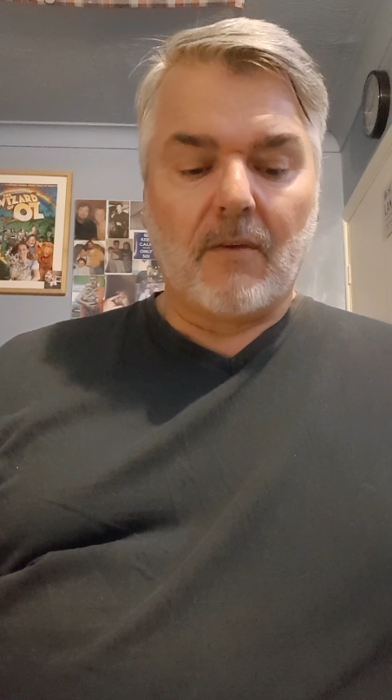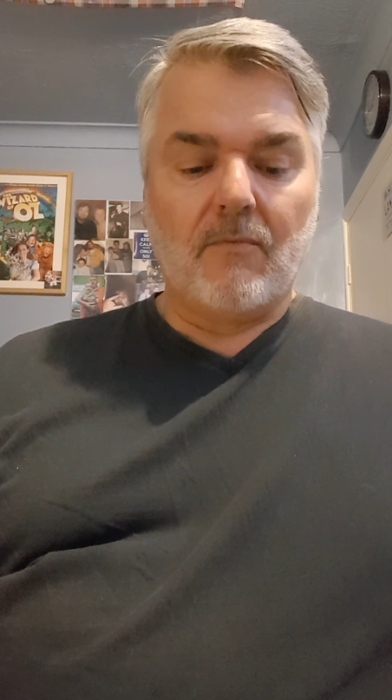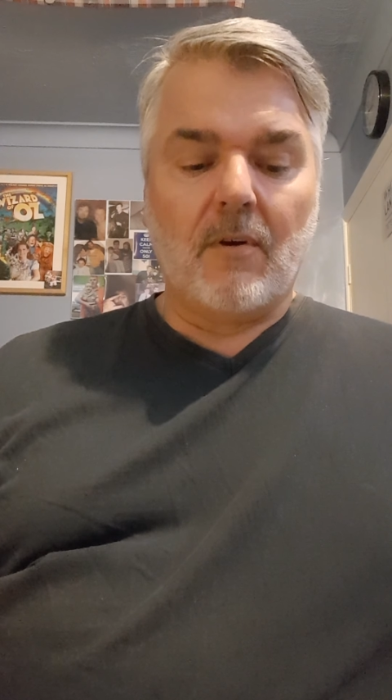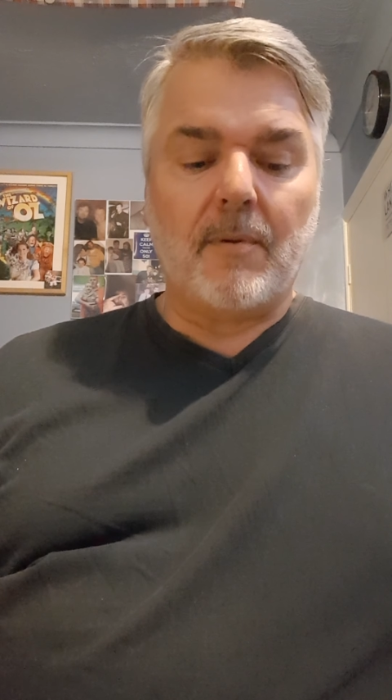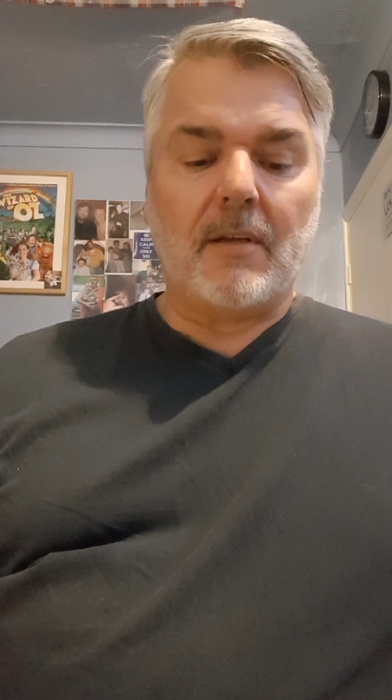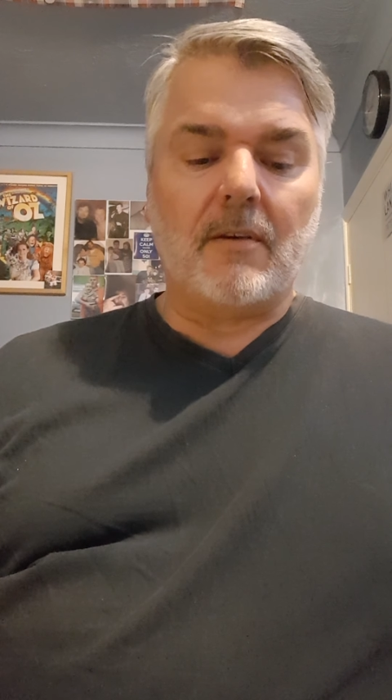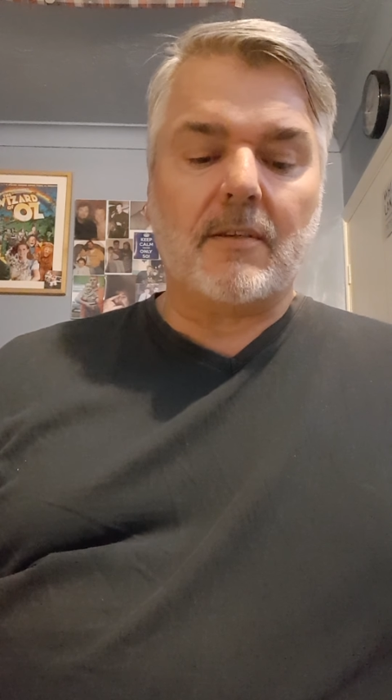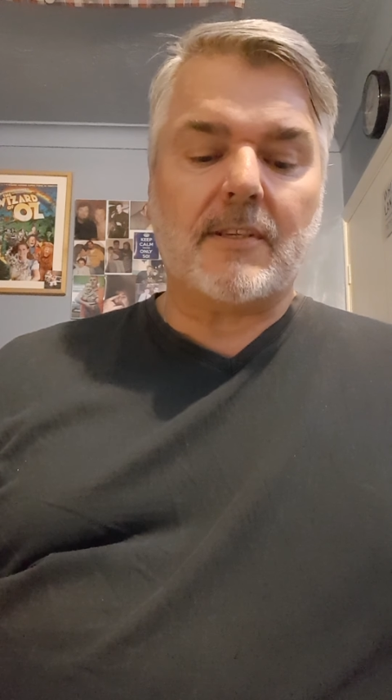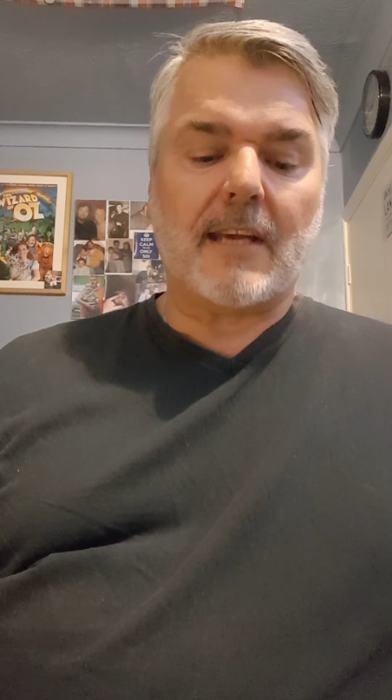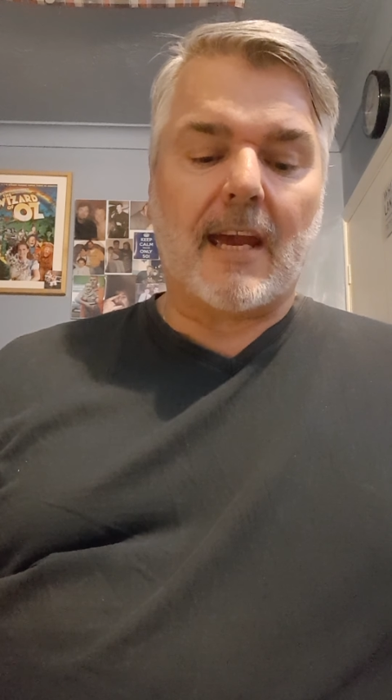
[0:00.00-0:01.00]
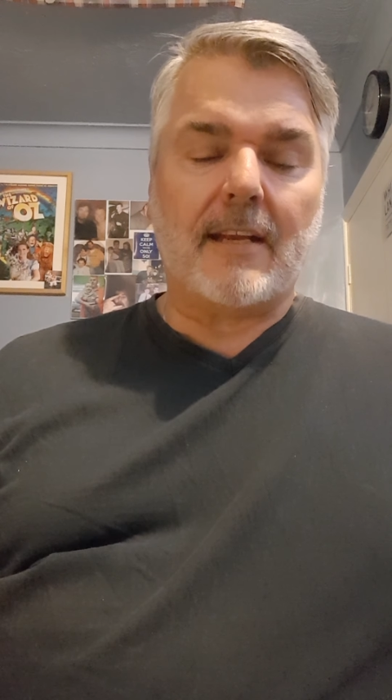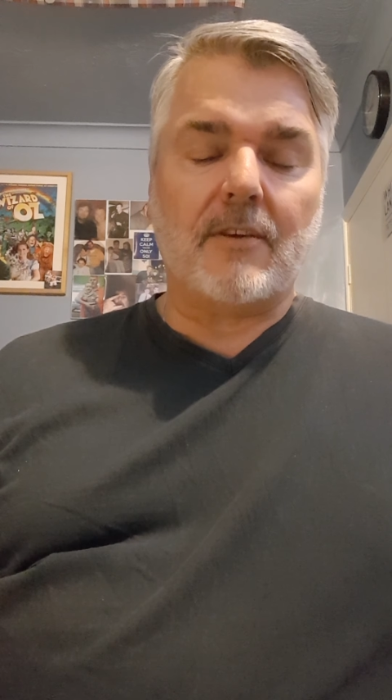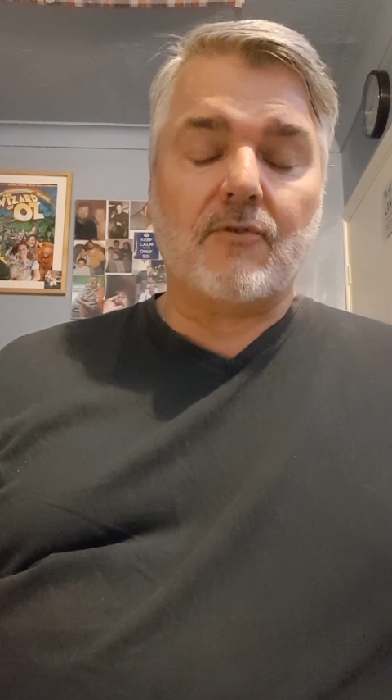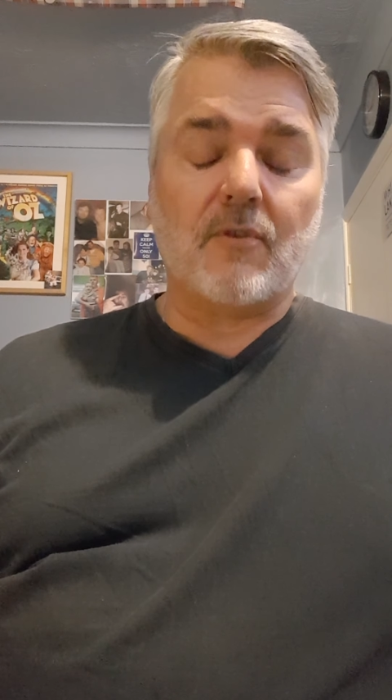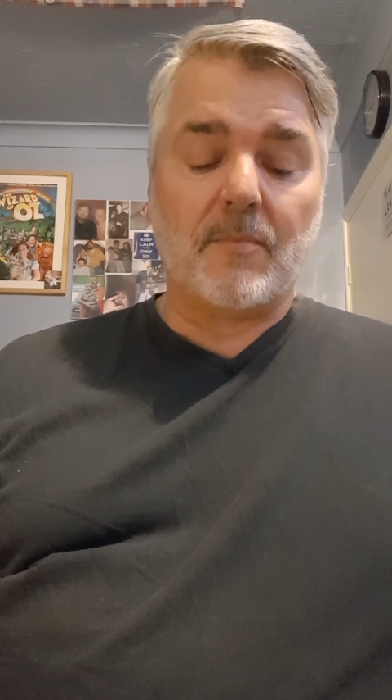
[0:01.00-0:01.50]
Robin looked sad and
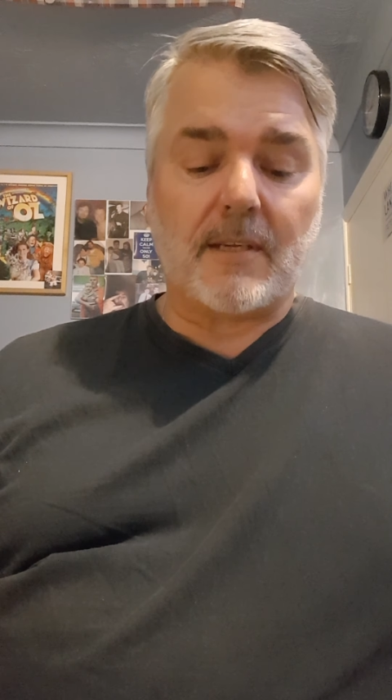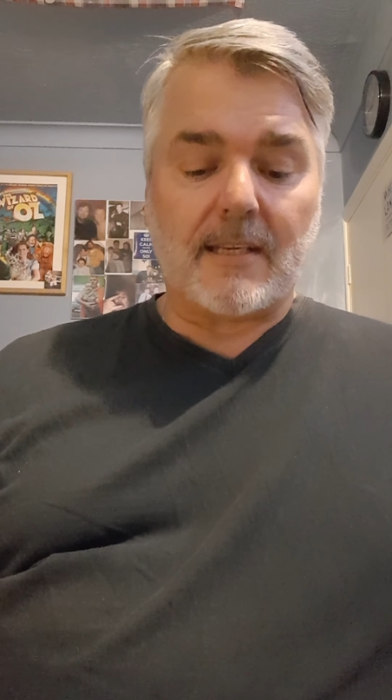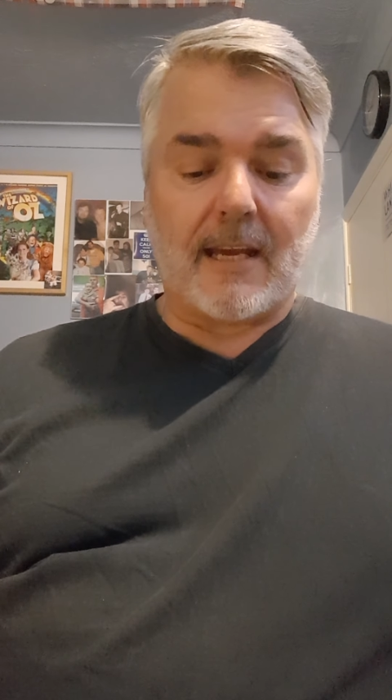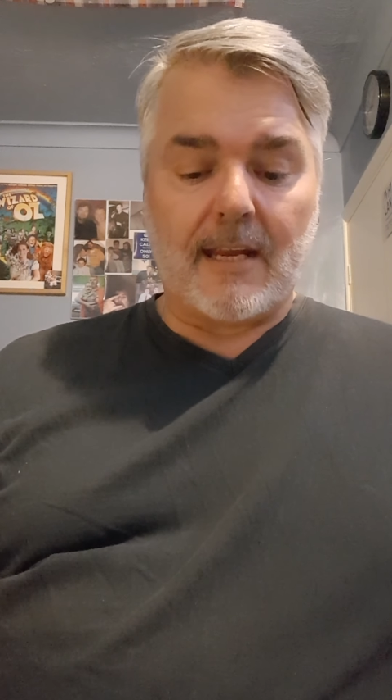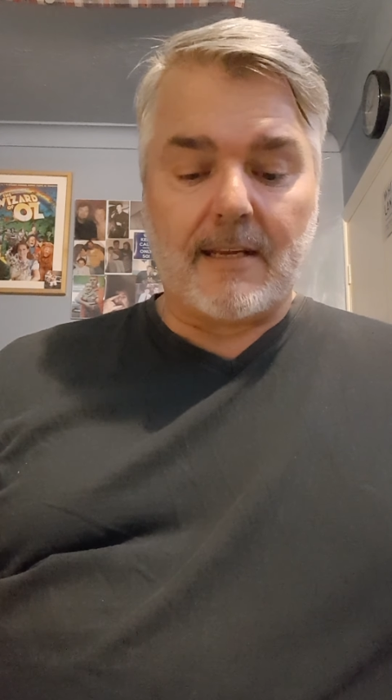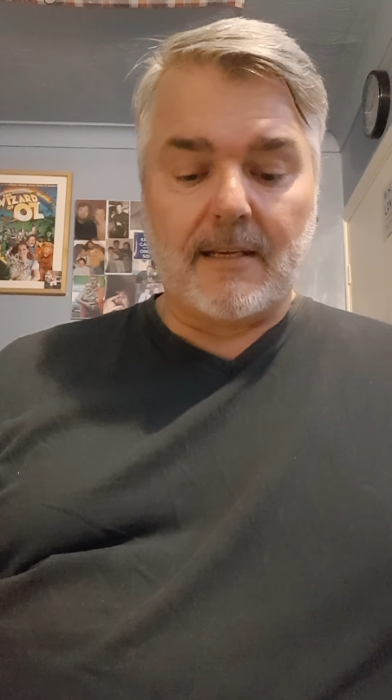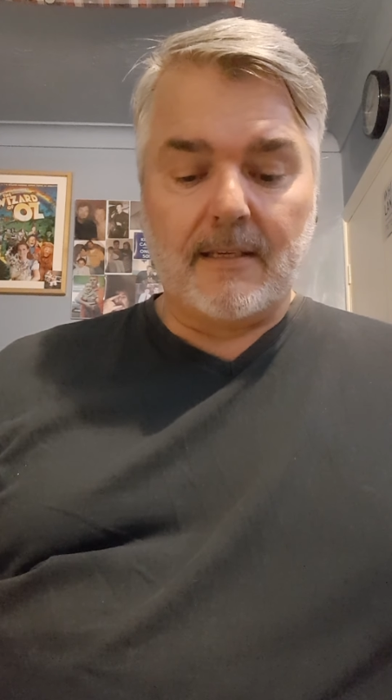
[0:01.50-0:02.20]
drooped his head.